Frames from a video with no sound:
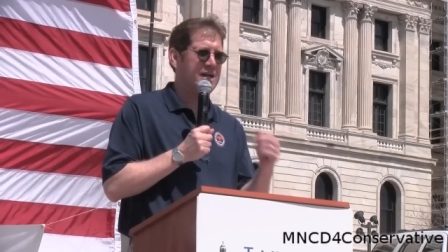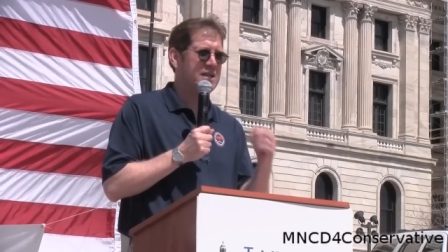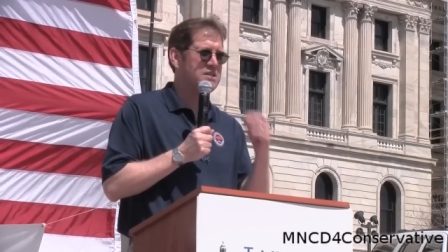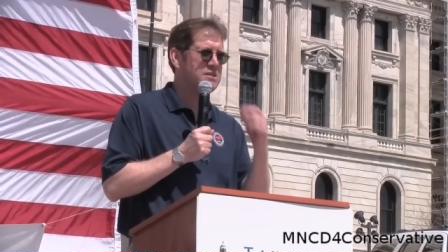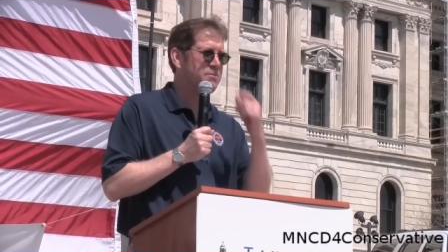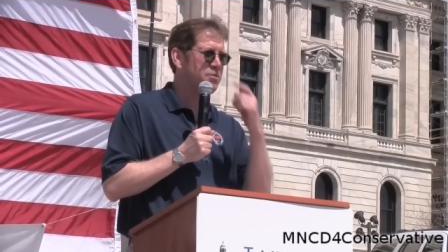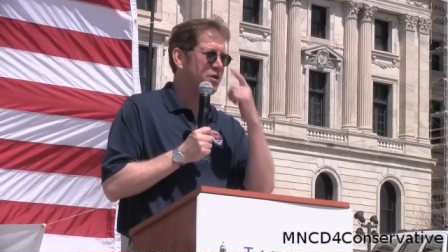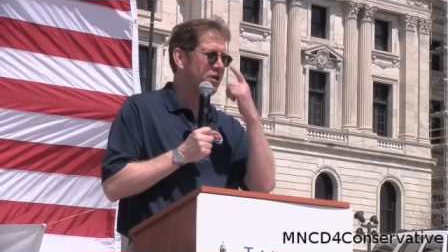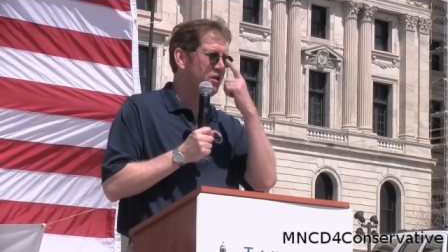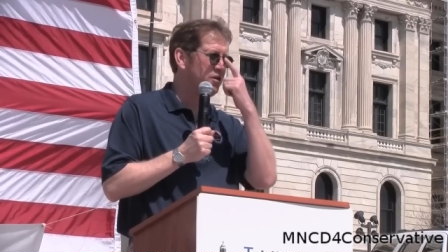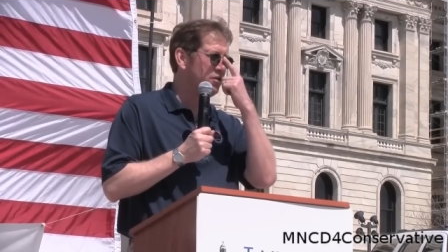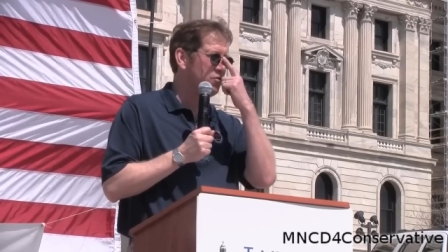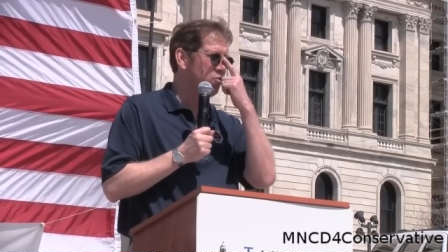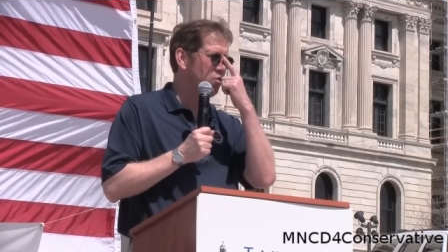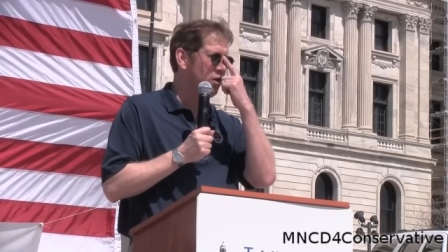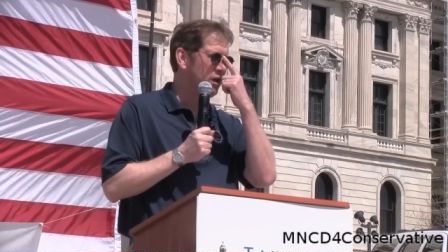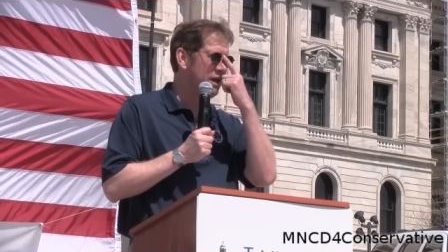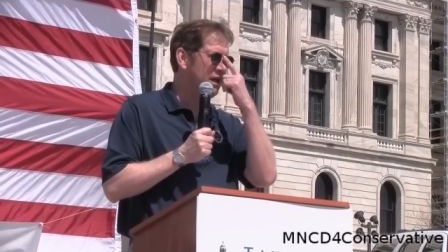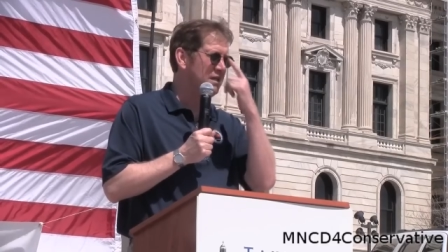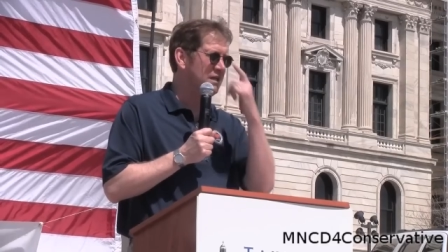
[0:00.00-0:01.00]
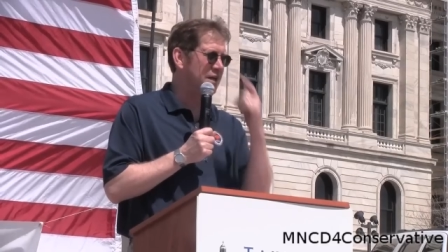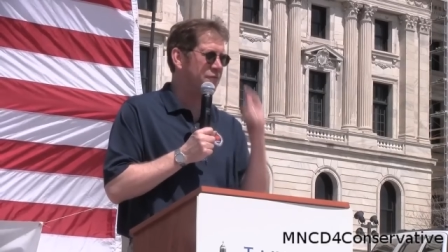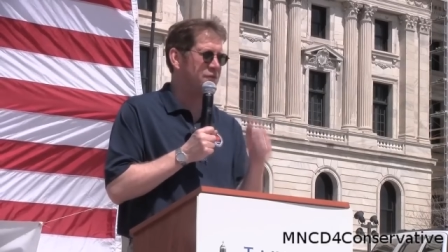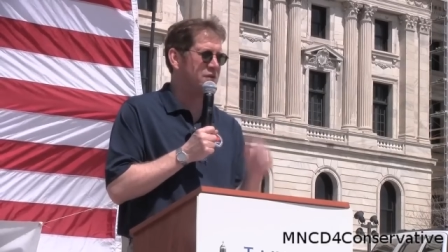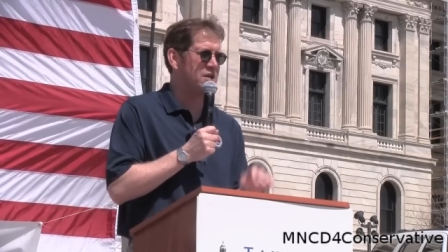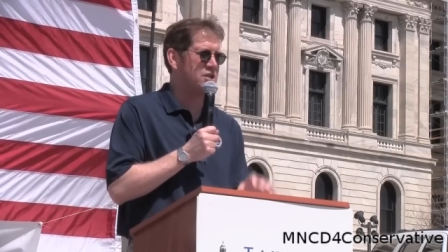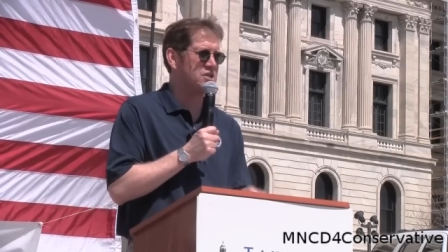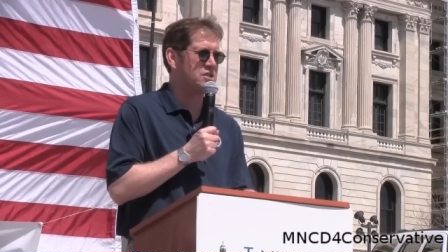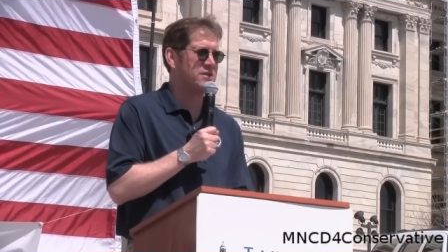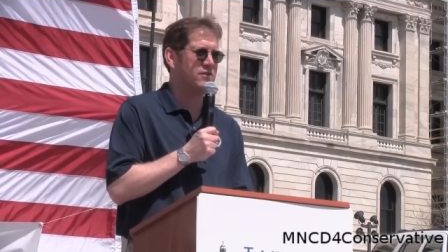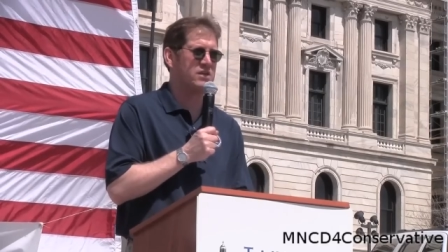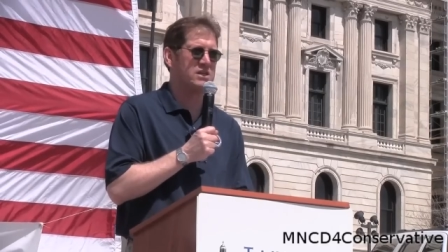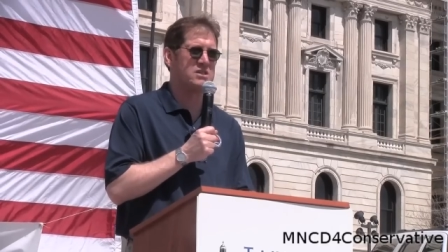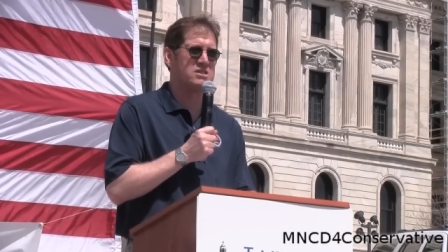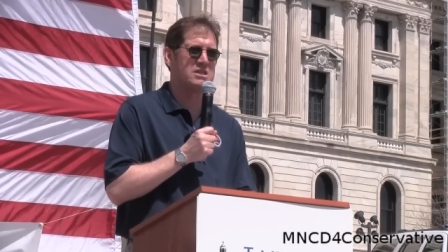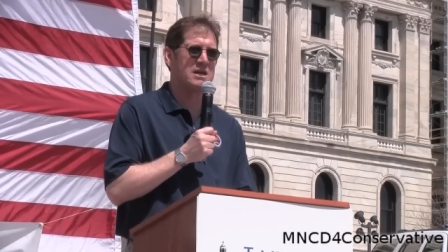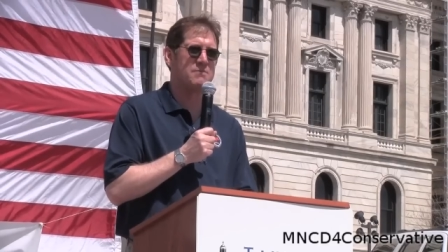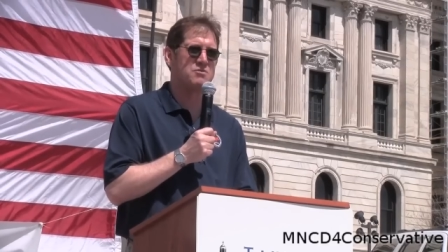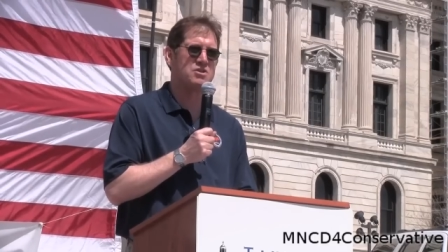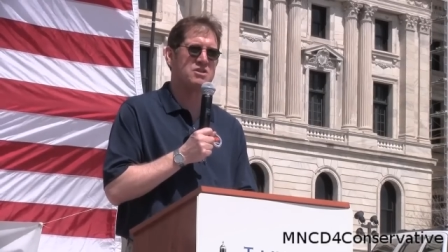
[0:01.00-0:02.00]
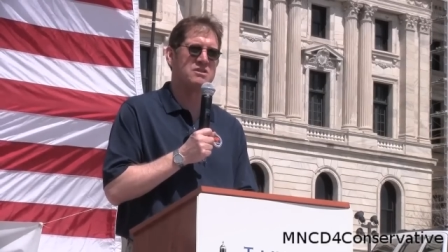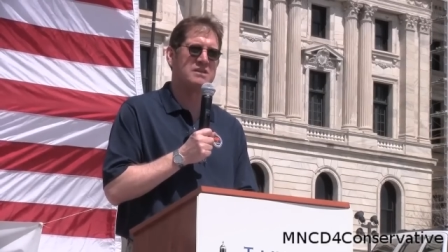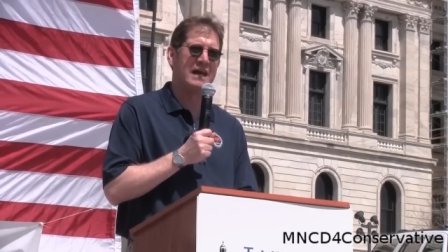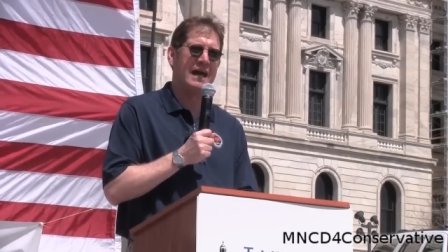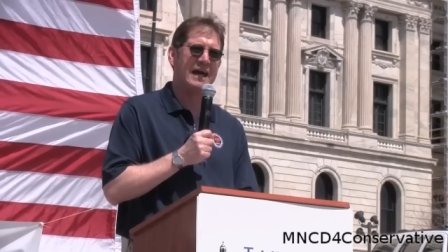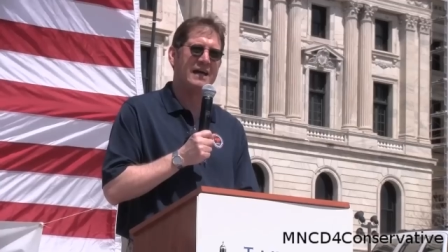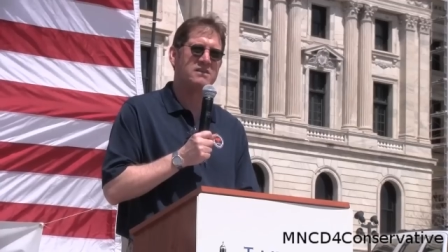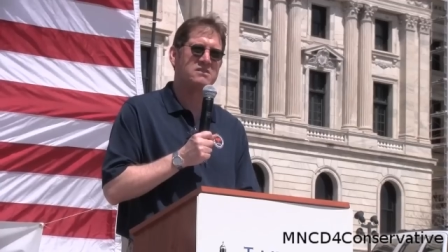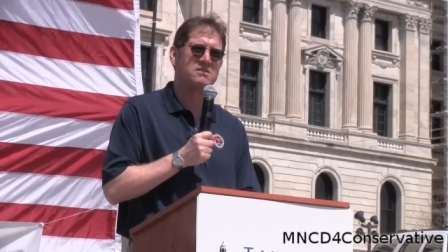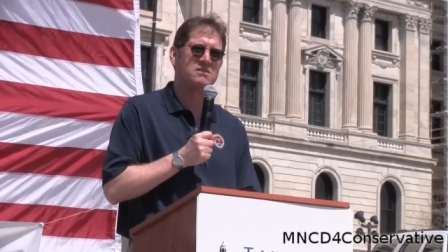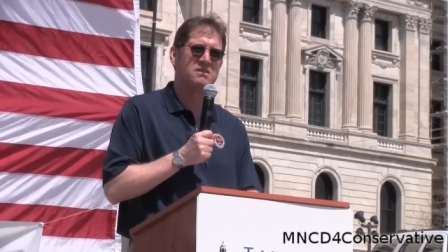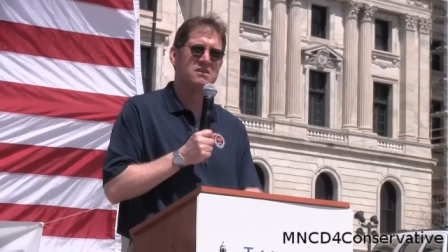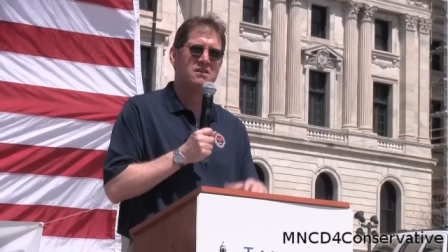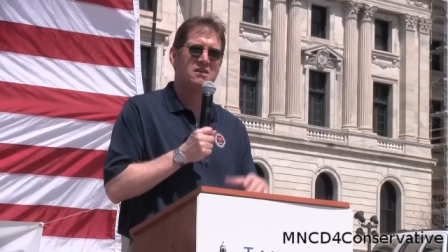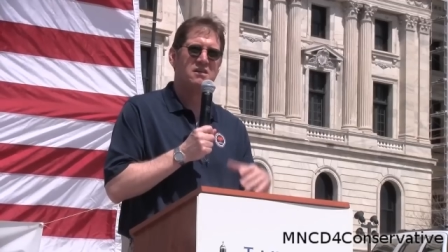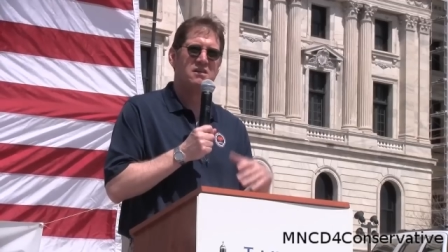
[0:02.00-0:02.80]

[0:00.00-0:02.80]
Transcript: that's a pretty good working definition of a consumption tax,